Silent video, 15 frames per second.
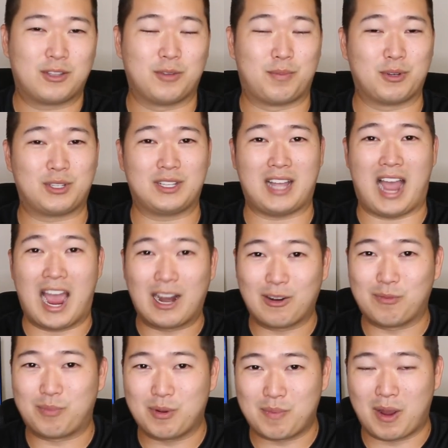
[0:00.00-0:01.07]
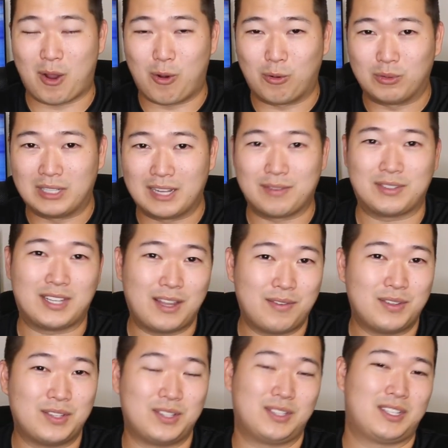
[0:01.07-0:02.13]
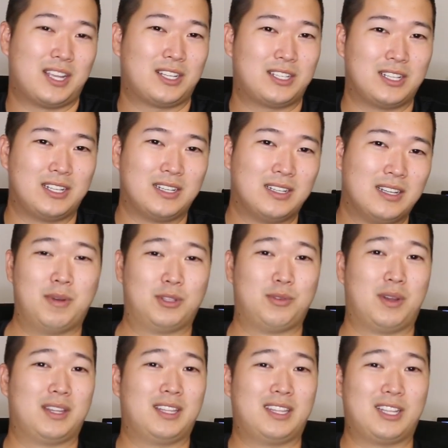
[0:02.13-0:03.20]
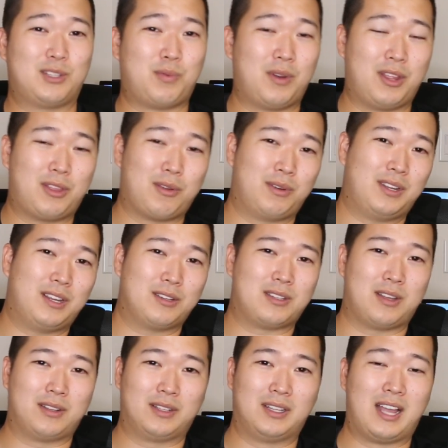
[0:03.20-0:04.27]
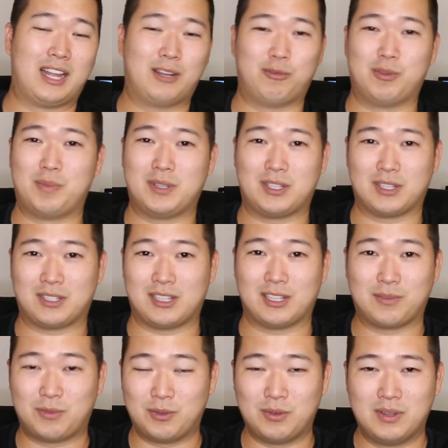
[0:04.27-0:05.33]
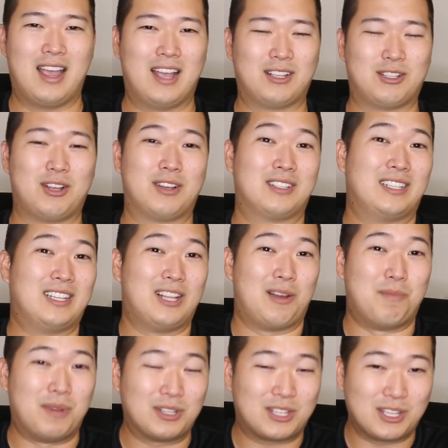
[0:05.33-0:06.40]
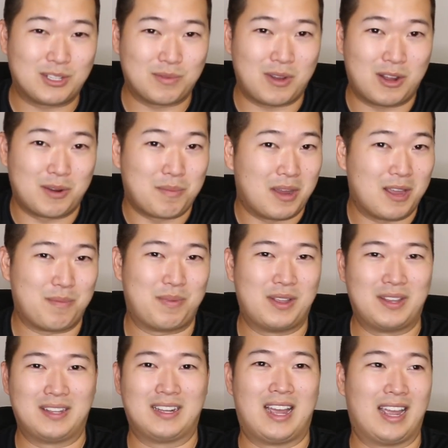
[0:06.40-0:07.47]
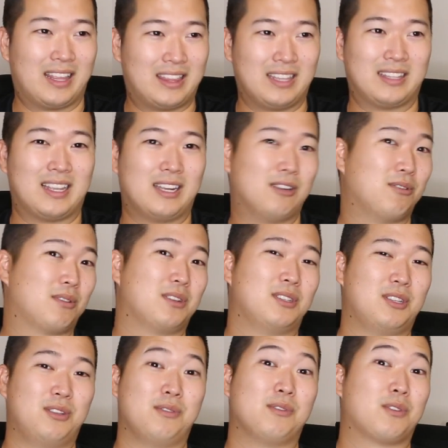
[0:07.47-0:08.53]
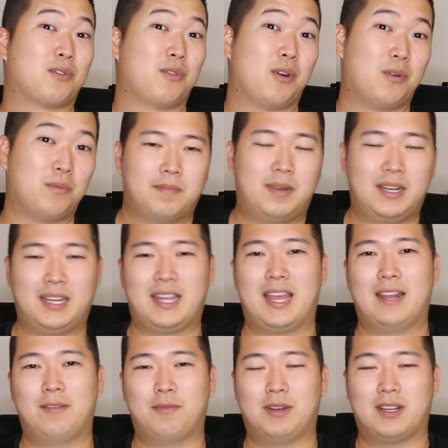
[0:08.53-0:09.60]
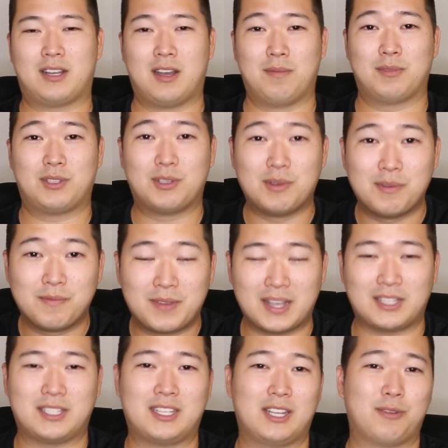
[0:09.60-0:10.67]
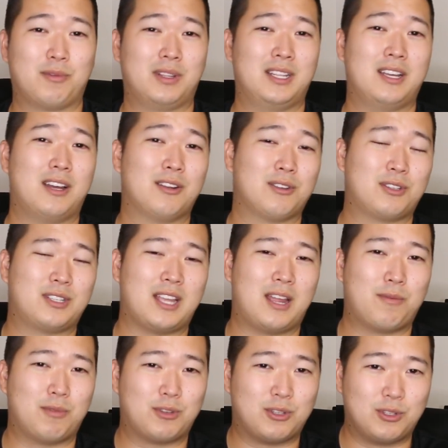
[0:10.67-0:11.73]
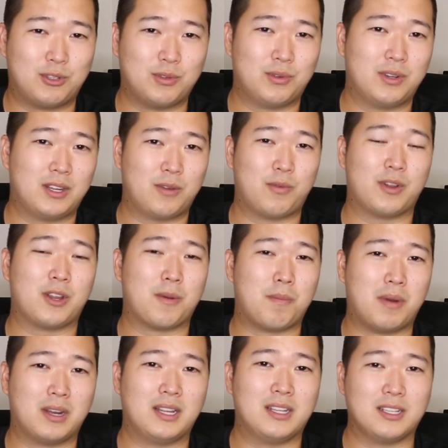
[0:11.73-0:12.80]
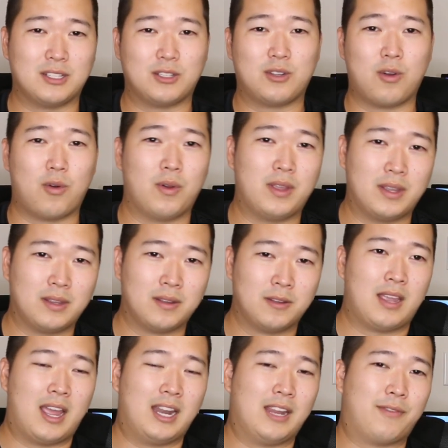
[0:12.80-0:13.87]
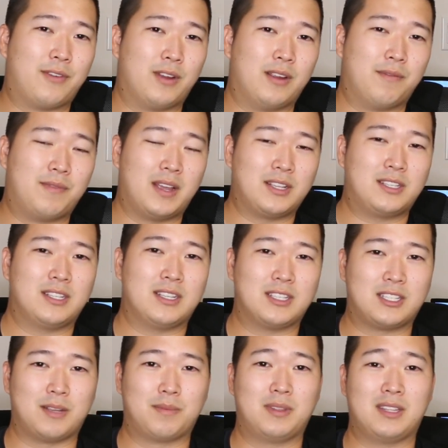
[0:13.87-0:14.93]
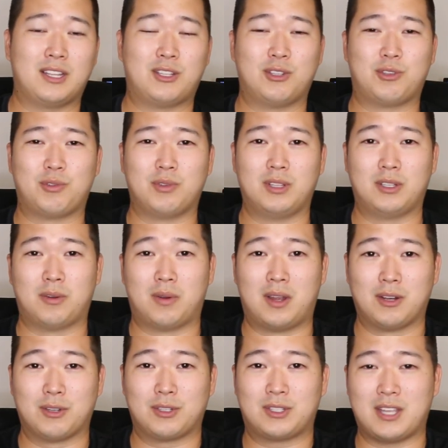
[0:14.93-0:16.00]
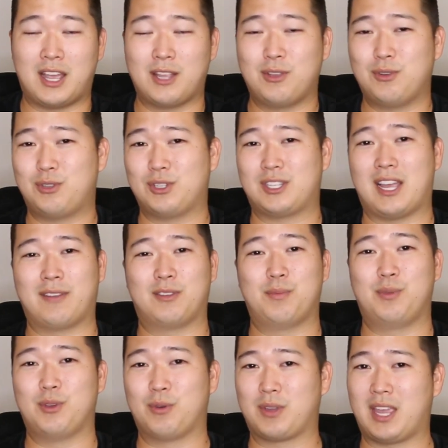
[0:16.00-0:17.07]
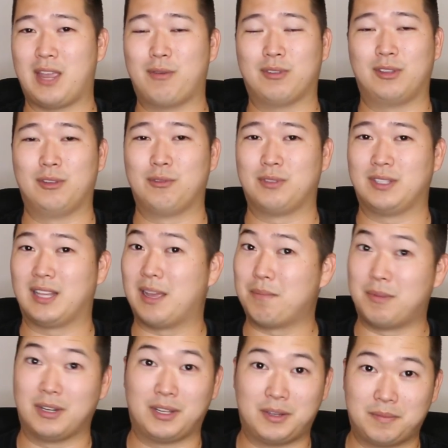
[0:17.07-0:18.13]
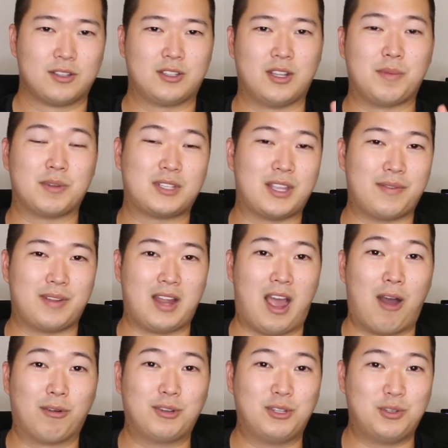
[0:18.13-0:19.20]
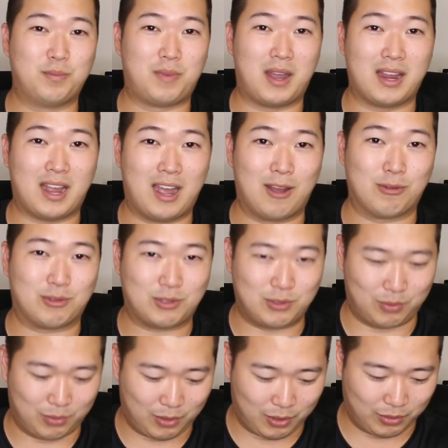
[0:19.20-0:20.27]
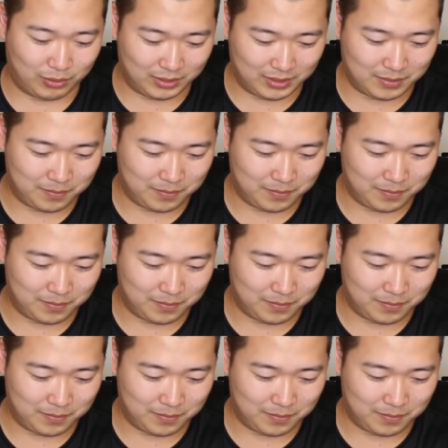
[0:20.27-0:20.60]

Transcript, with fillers: So personally, I don't put my whole life savings in Tesla, but do I think that 20, 30 years down the line it will be successful? As long as Elon Musk is around, in my opinion, I I think that it'll continue to grow. But again, when it comes to investing, really understand what you're doing, where your money is going. And if you're investing in something that you truly don't understand, you just have to be okay with losing that money. So number seven, how did you buy a house so early?